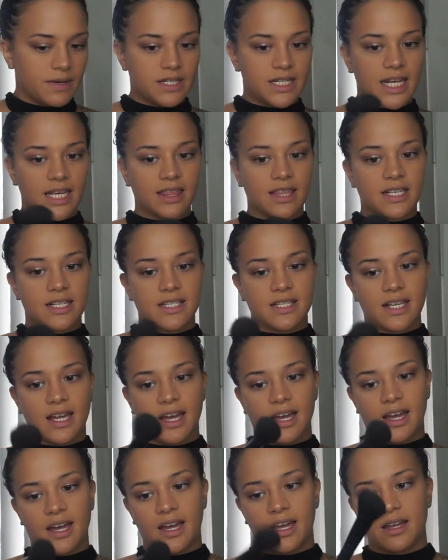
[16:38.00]
gonna take this
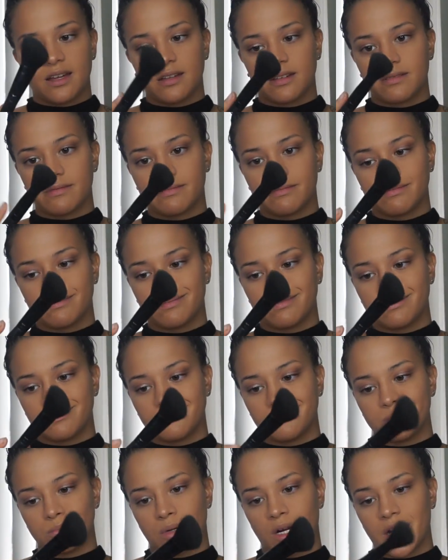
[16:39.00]

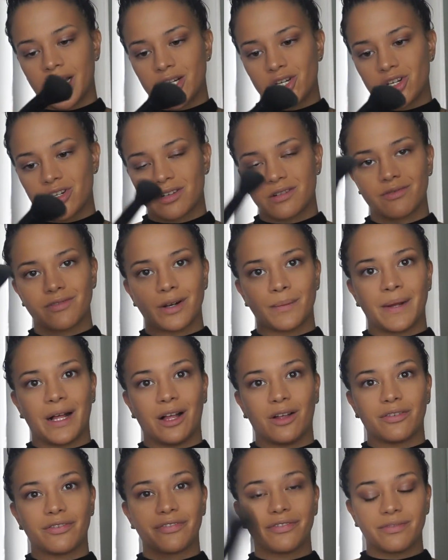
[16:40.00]
brush from
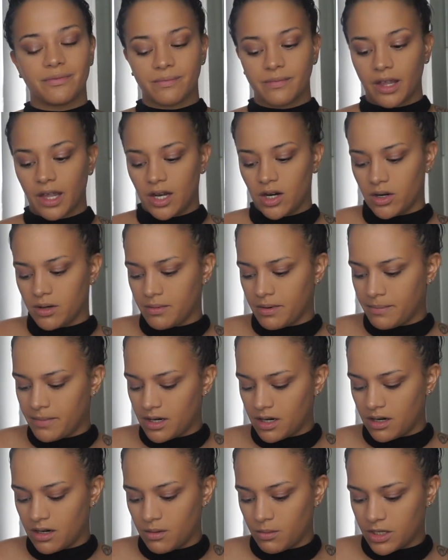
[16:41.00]
E.L.F. I don't
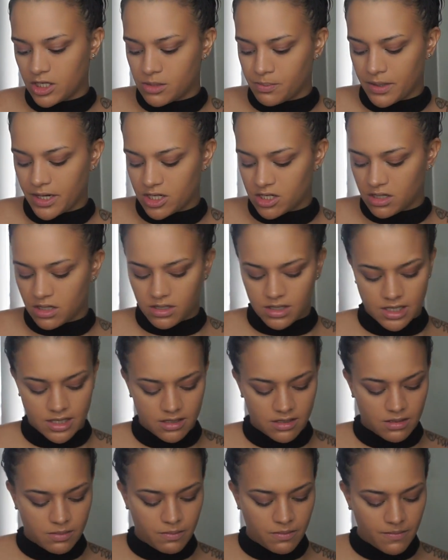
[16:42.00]
remember which brush this
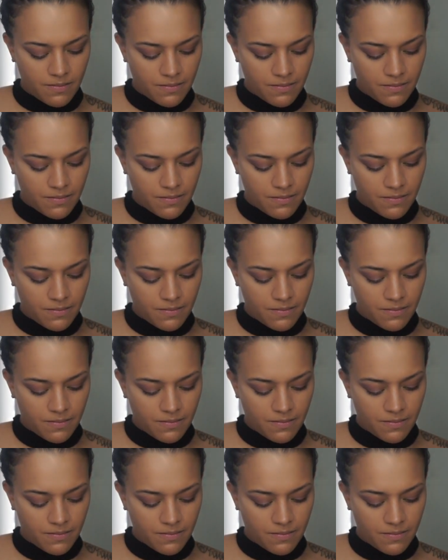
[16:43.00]
is.